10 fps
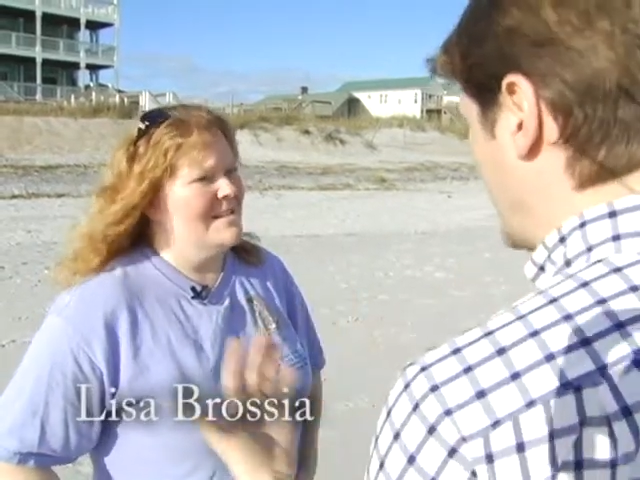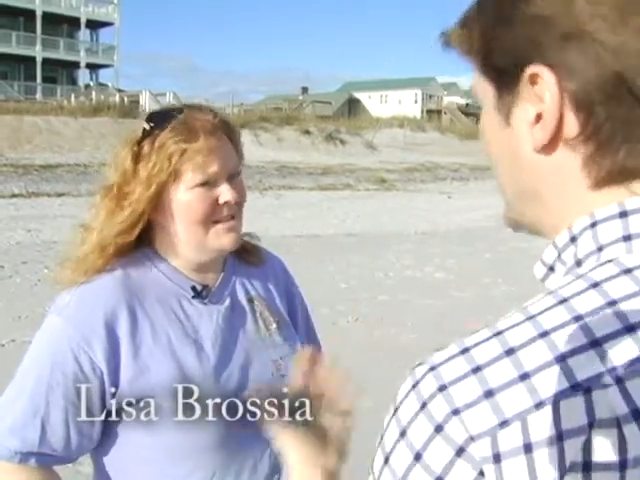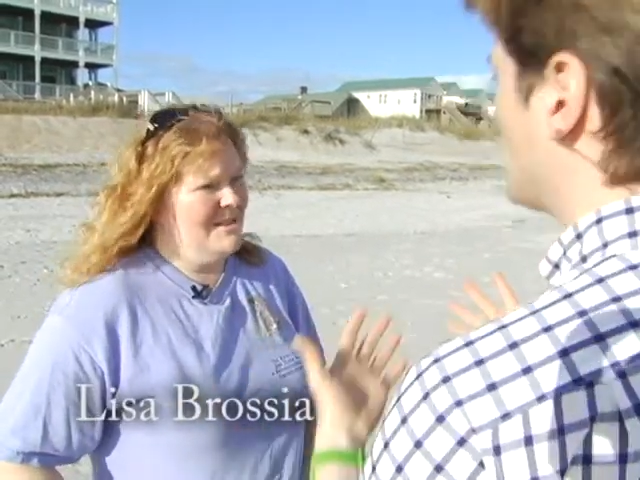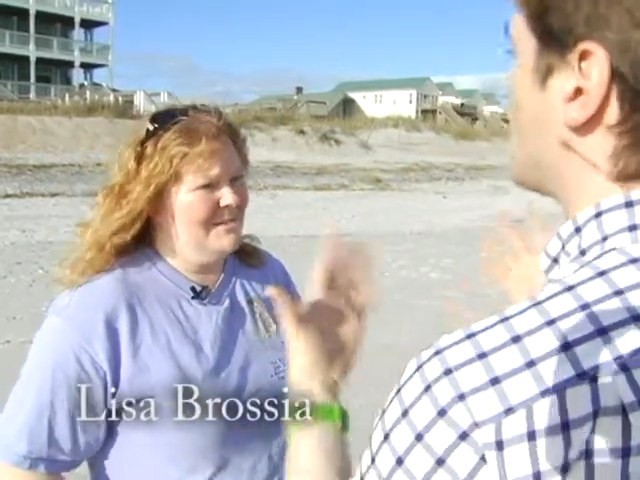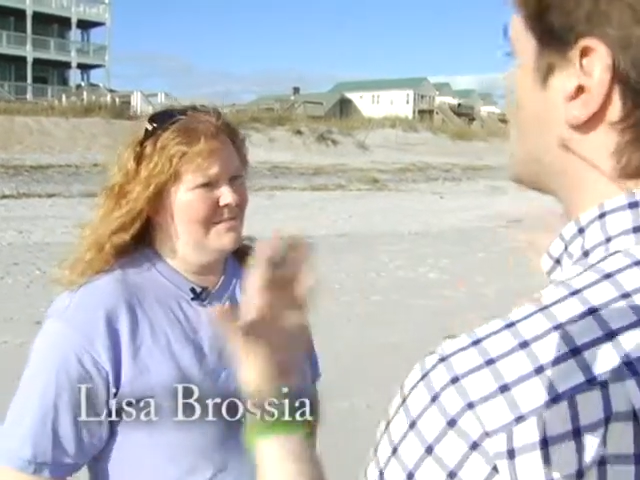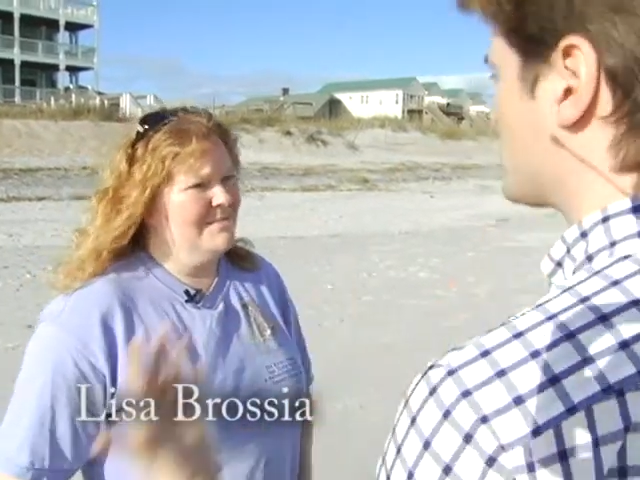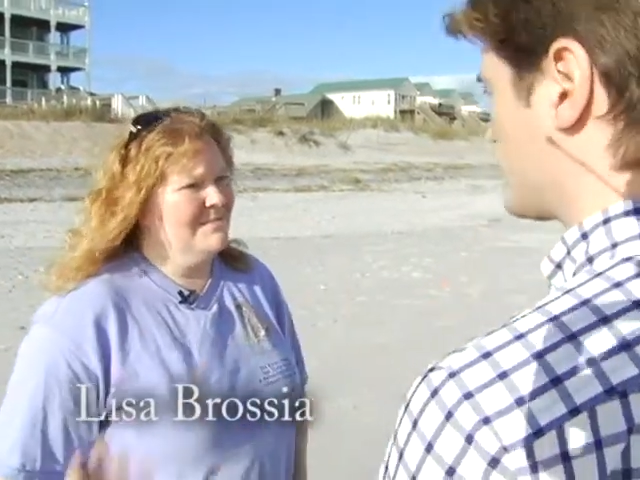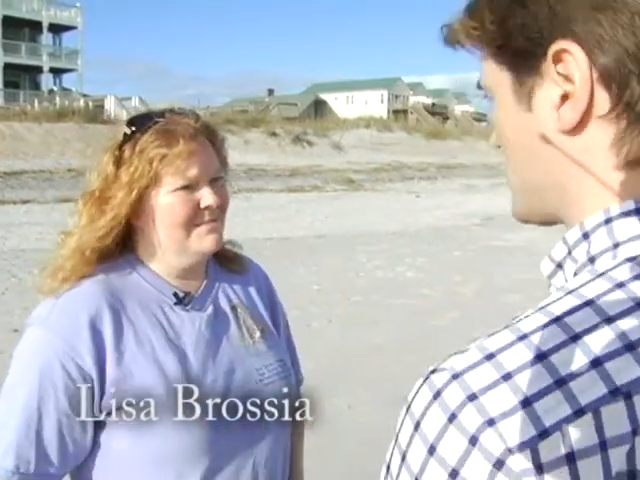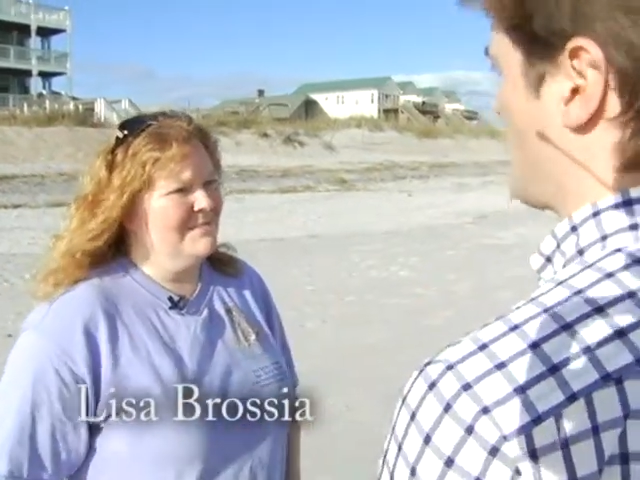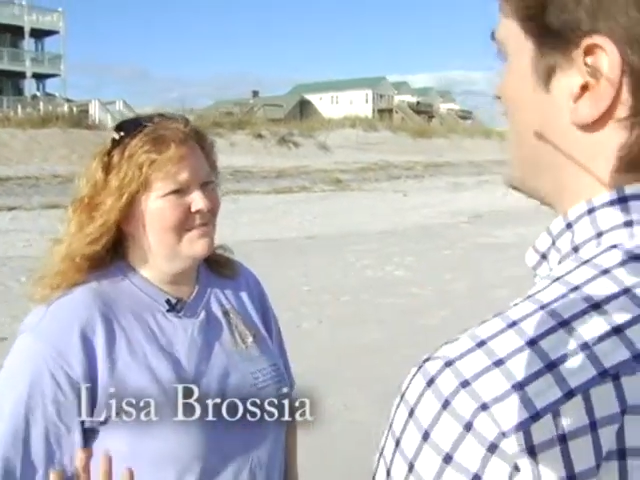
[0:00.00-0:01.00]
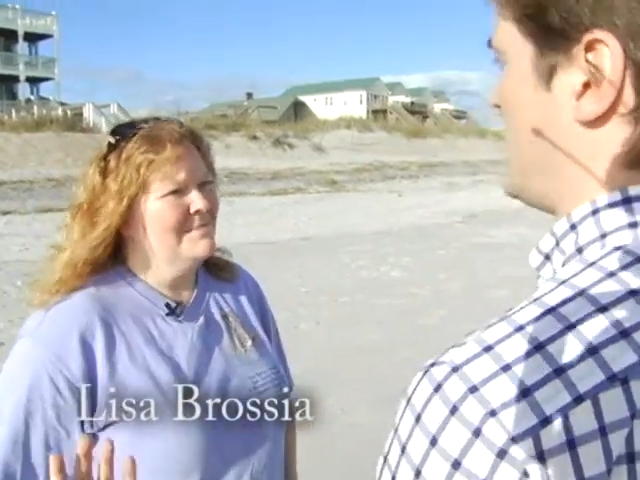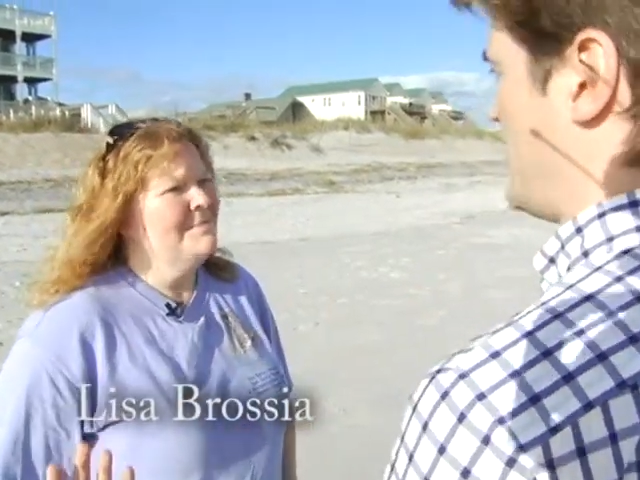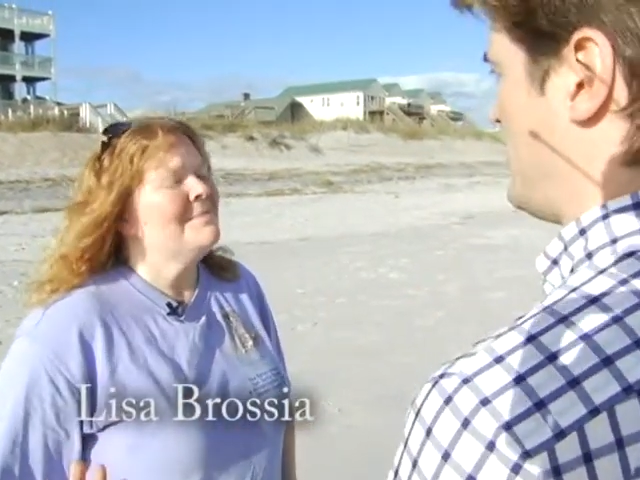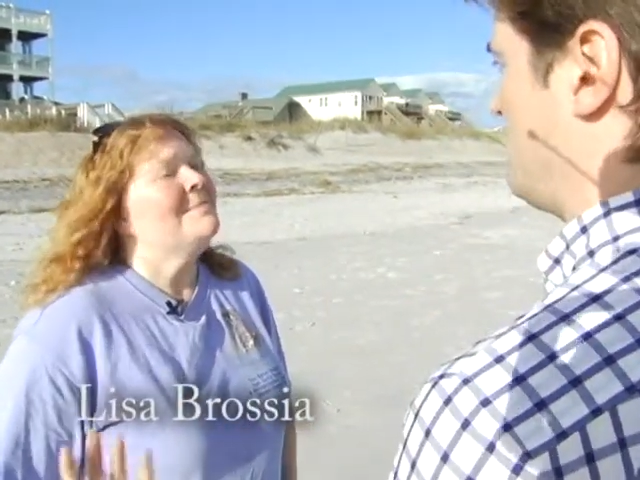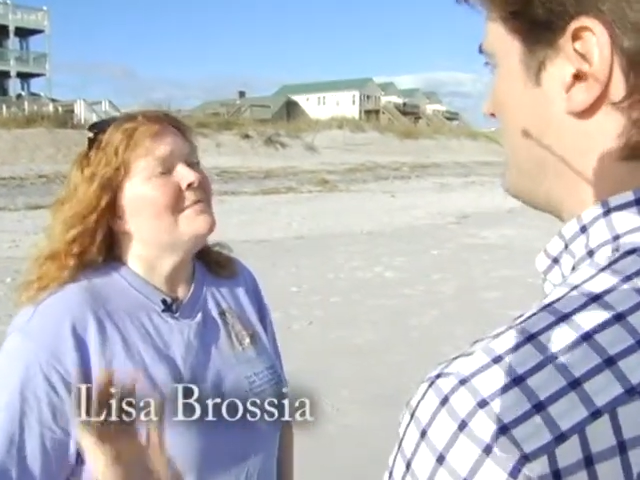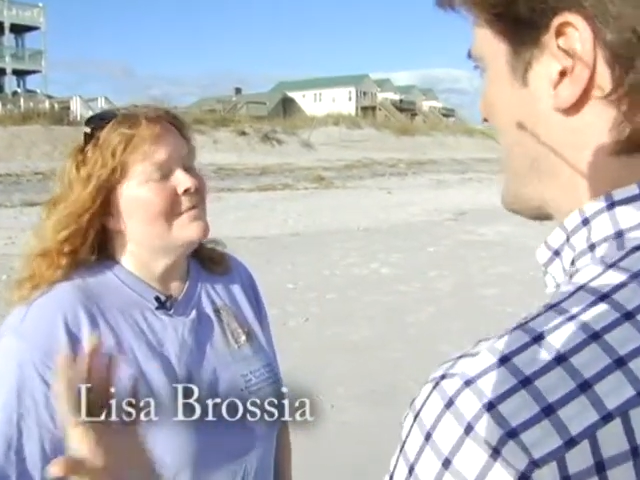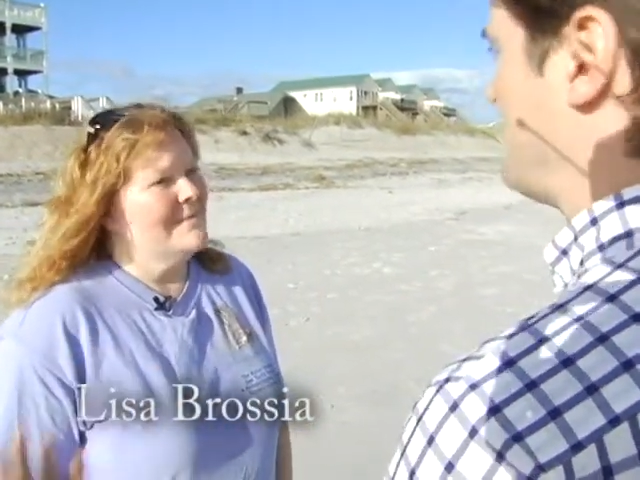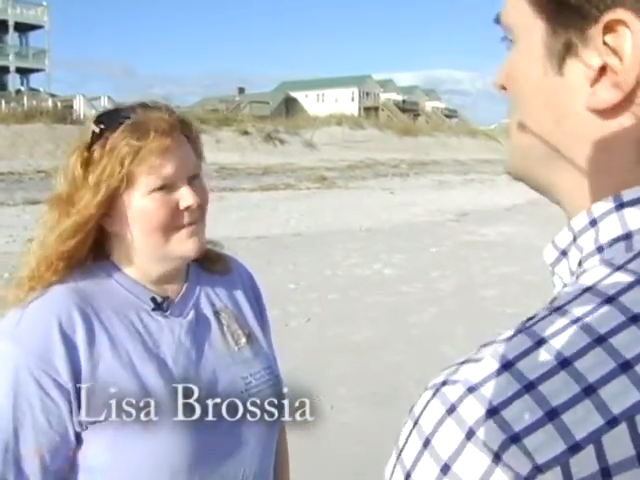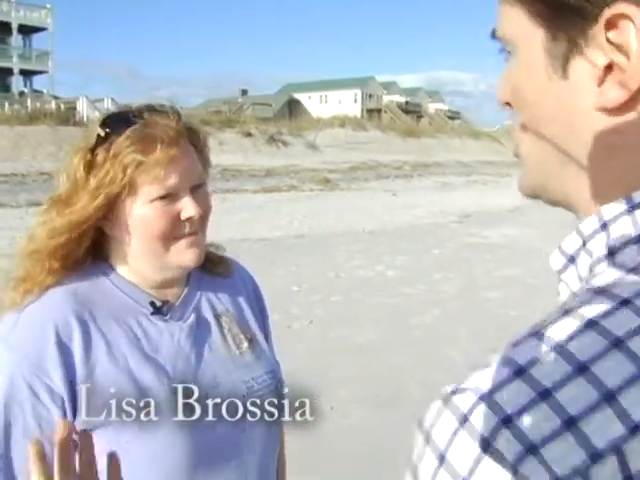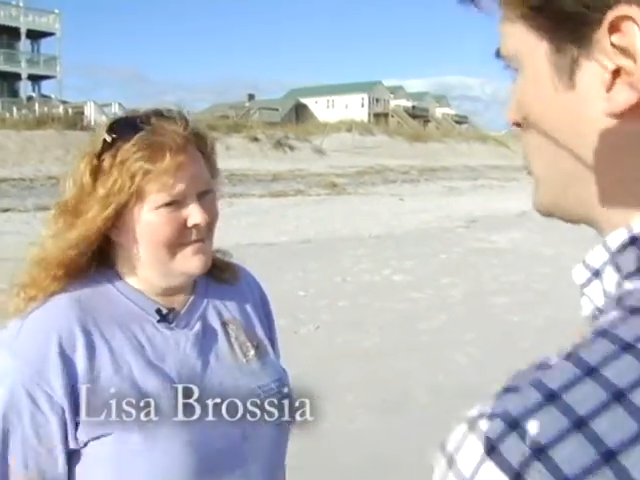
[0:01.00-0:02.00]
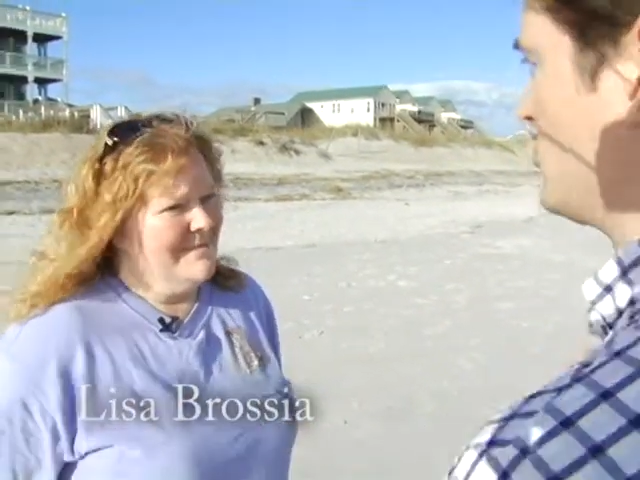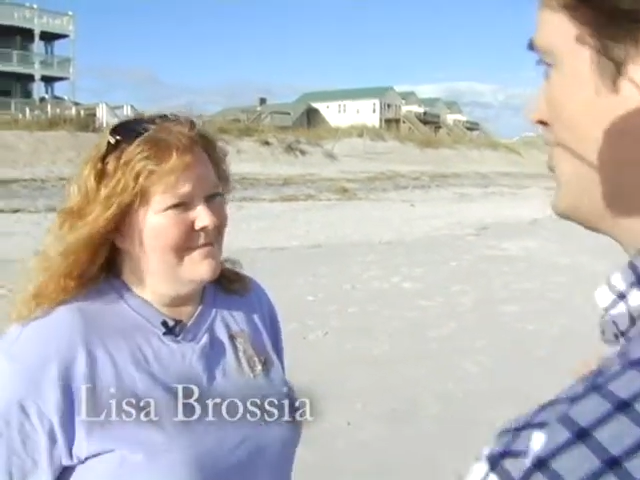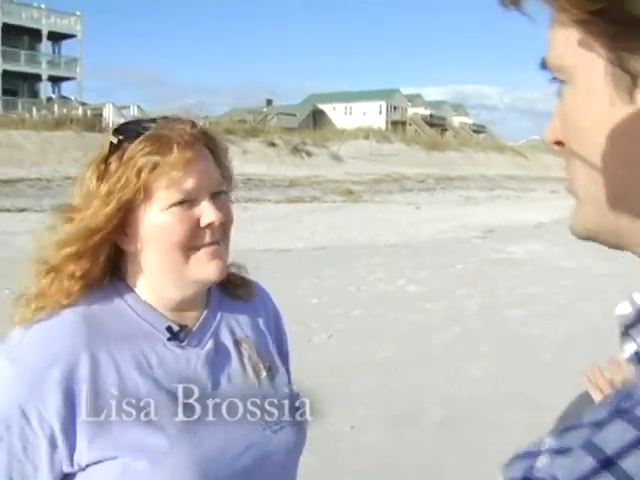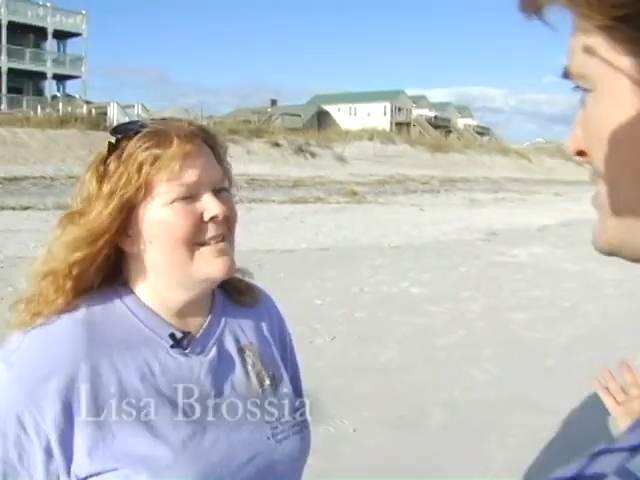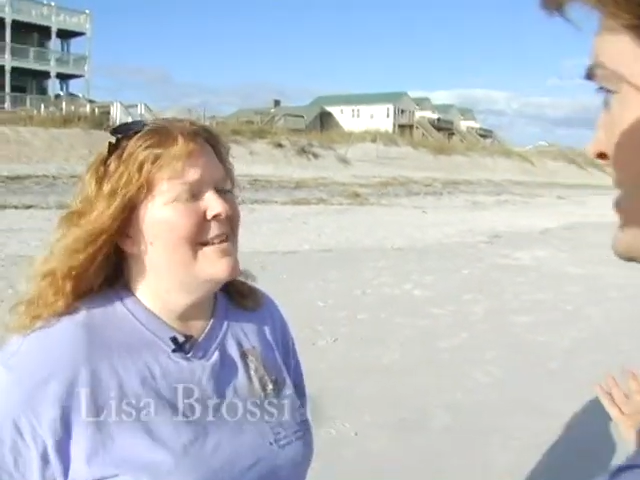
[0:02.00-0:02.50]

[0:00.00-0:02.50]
80 to 120 baby turtles.